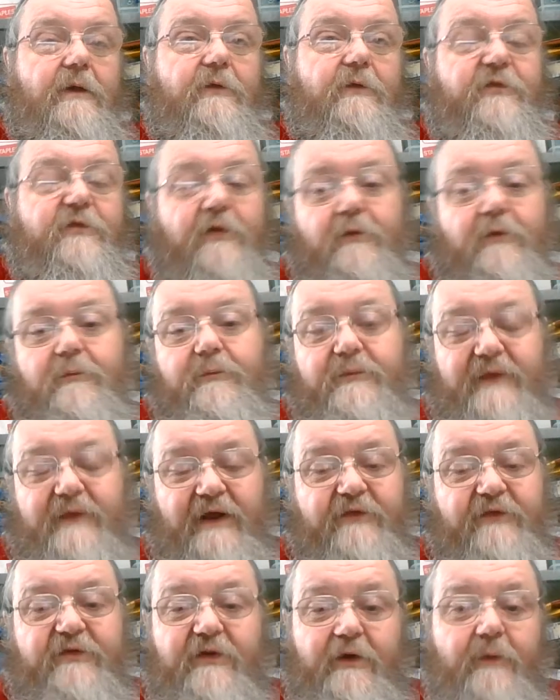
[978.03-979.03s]
So
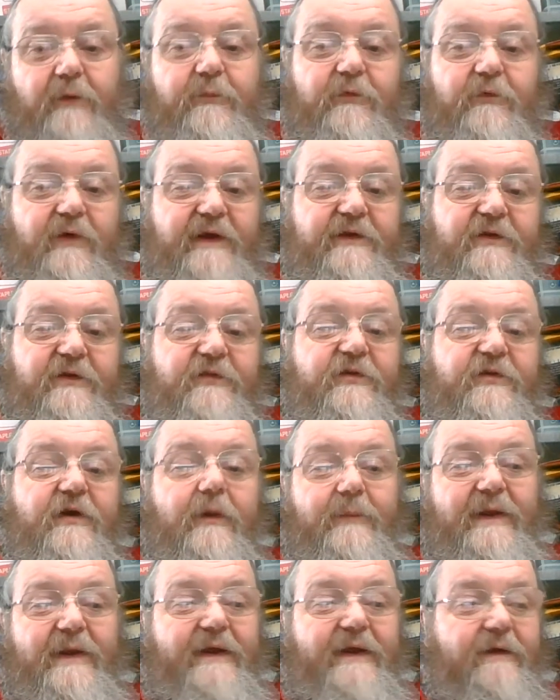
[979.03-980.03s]
that's an upgrade that's
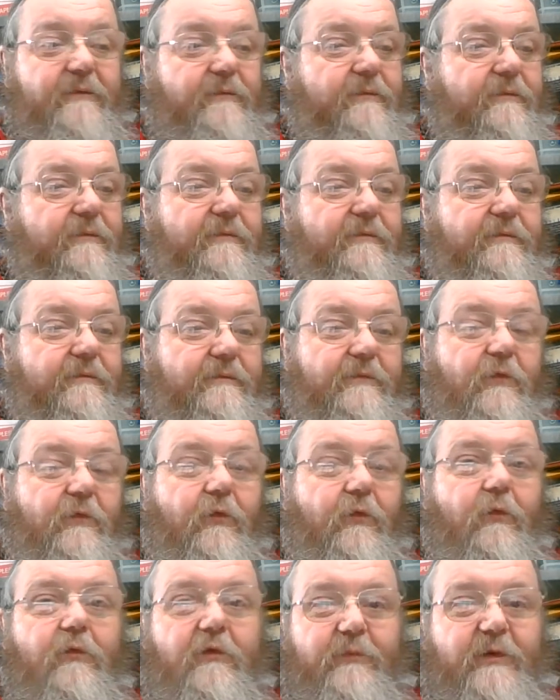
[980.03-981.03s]
coming.
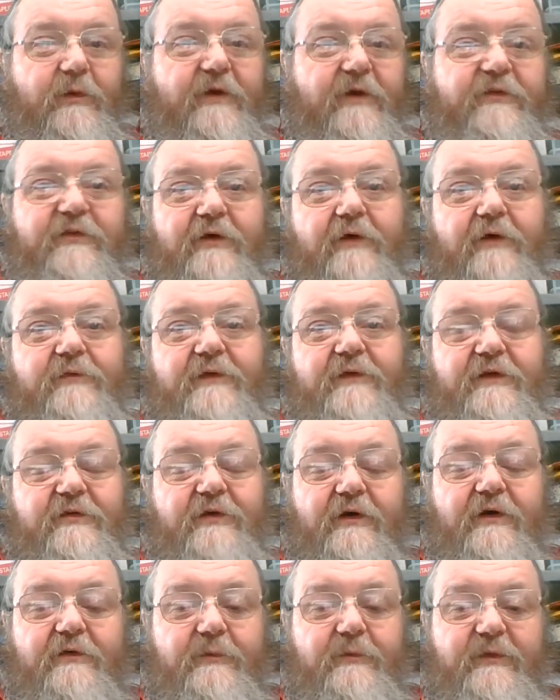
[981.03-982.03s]
All of my stuff is
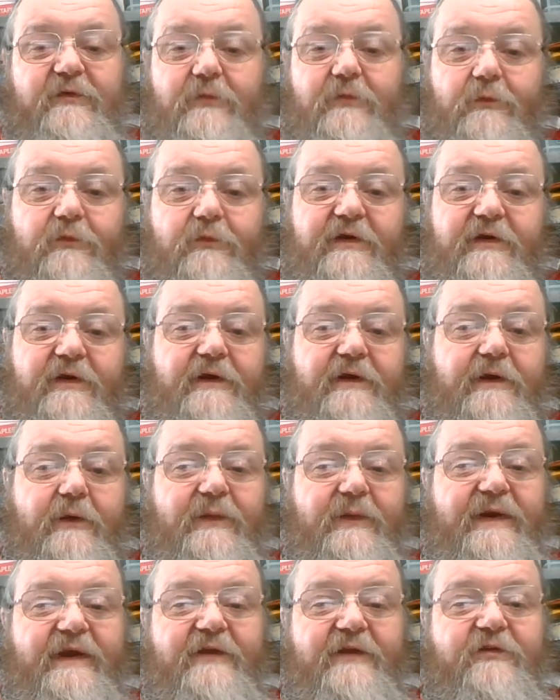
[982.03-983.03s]
going to be sorted and
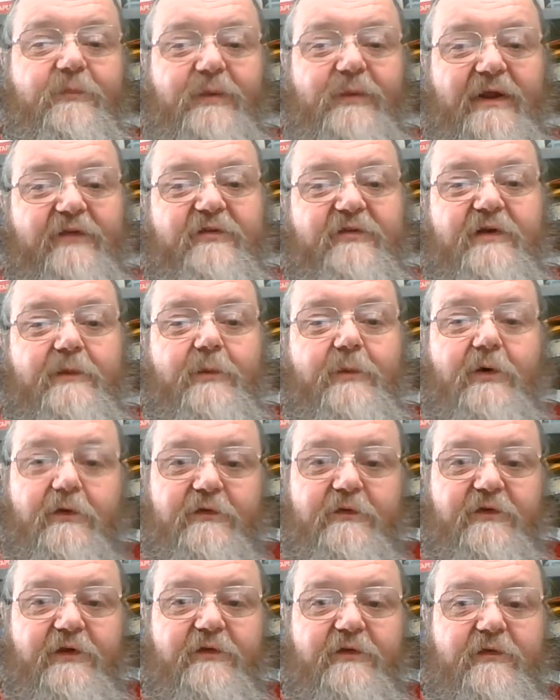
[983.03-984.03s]
going into plastic
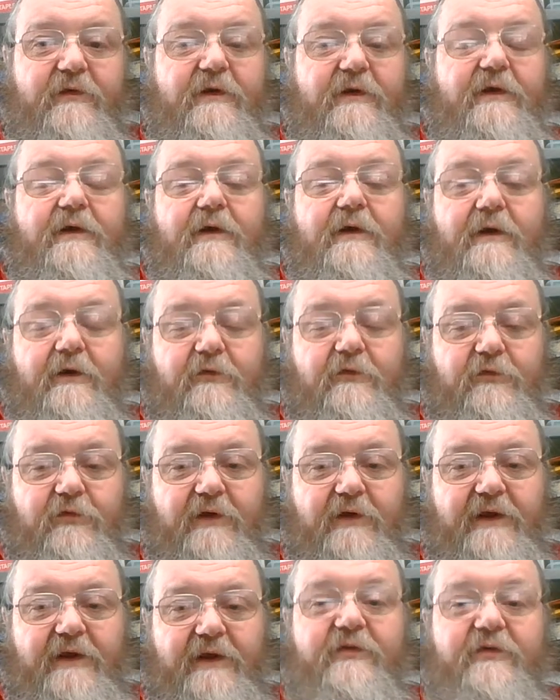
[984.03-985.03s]
boxes and
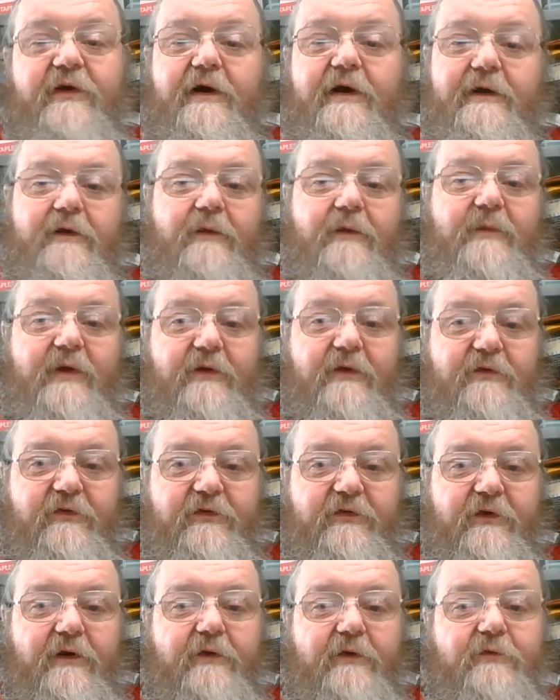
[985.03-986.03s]
trays, and I'm going to
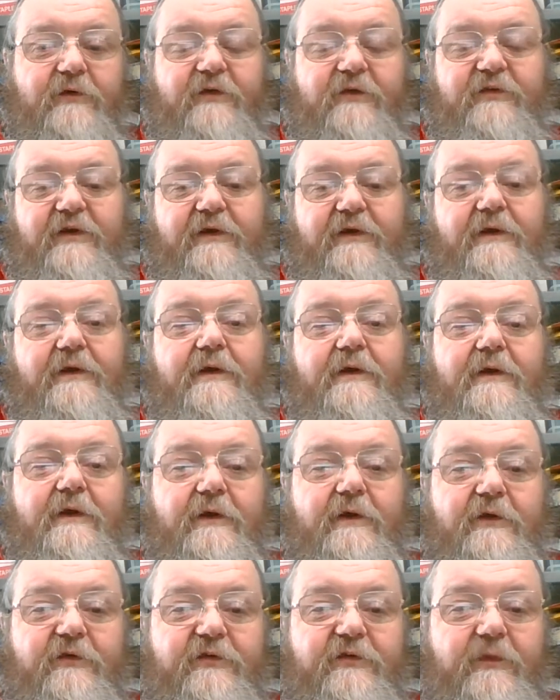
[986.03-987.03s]
start addressing
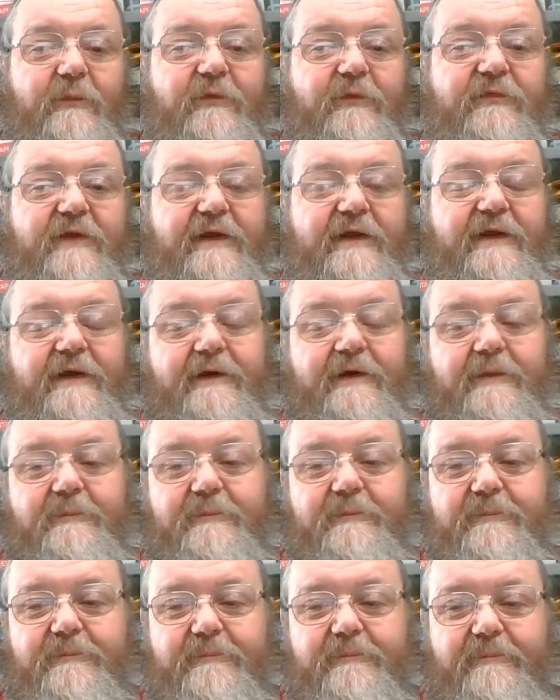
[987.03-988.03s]
some of
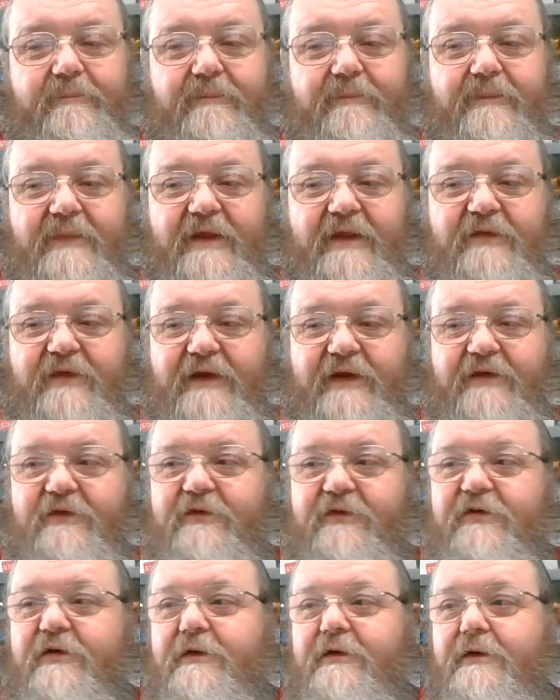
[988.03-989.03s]
the
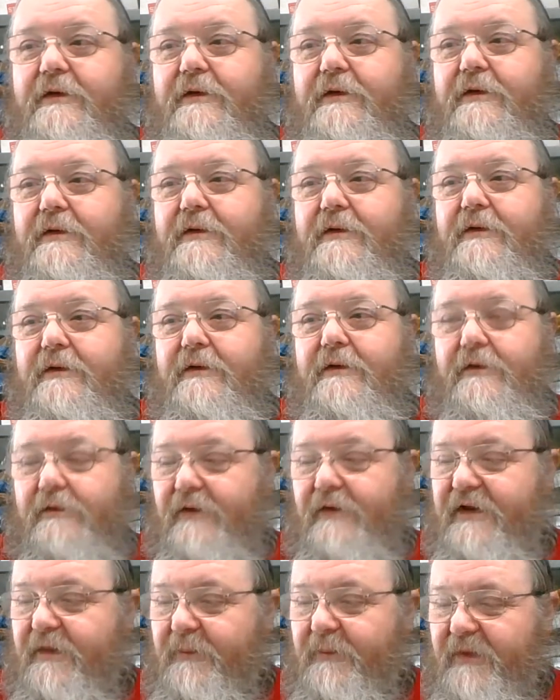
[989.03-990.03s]
things
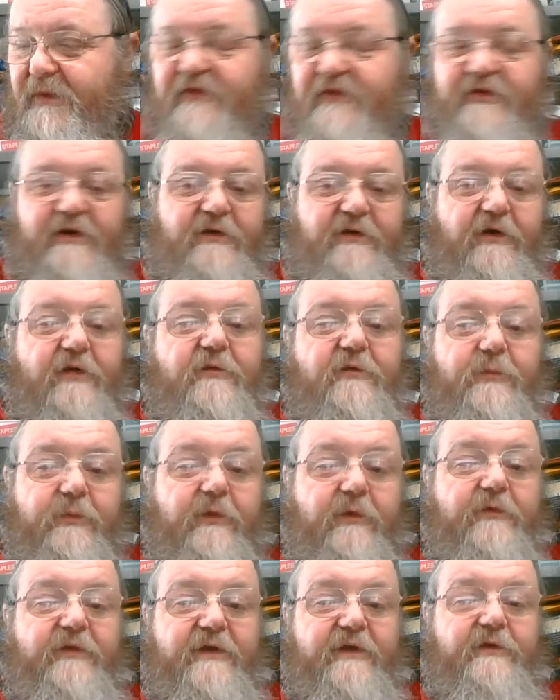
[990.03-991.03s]
like the Plastic Dutch
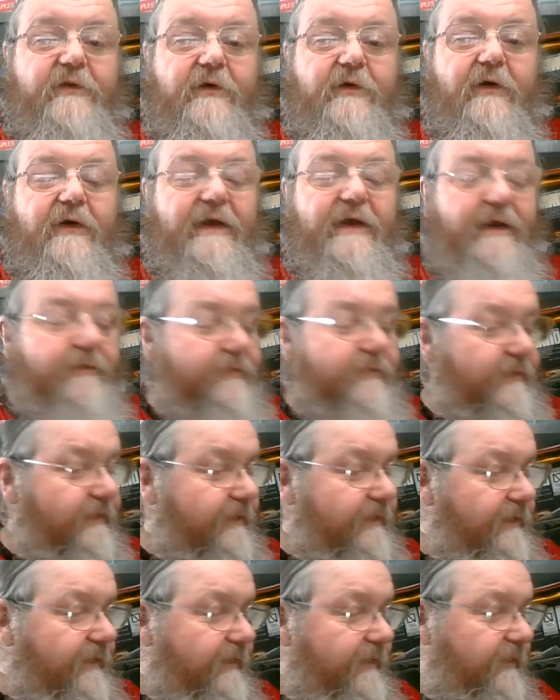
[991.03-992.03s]
project that I have
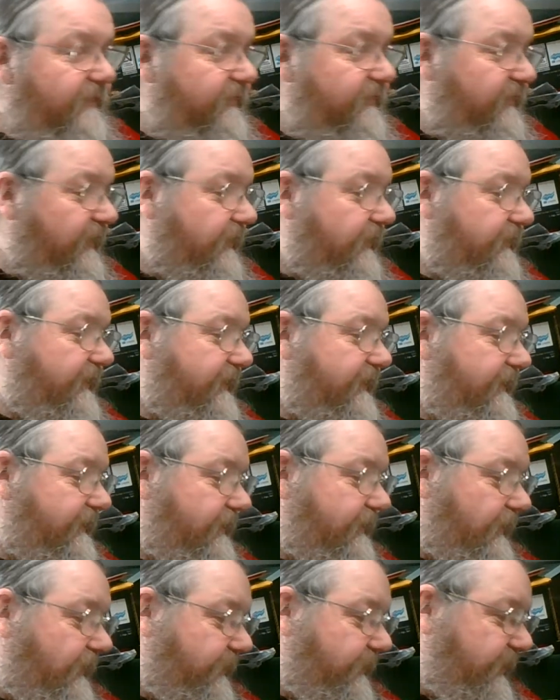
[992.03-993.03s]
started
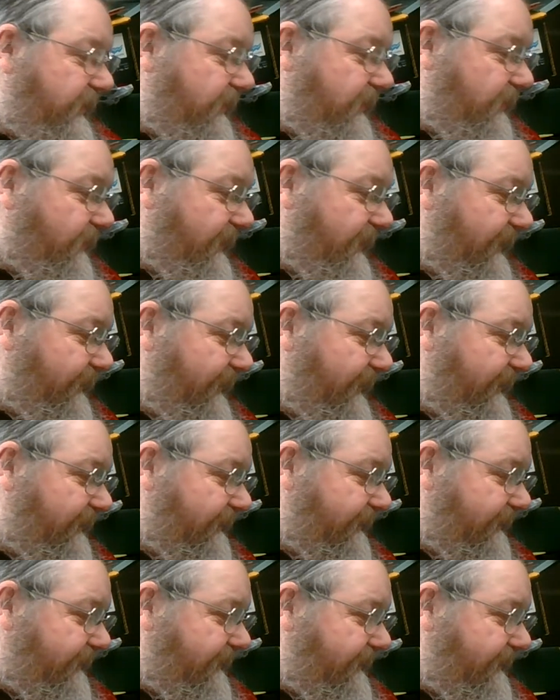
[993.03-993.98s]
and got part way with,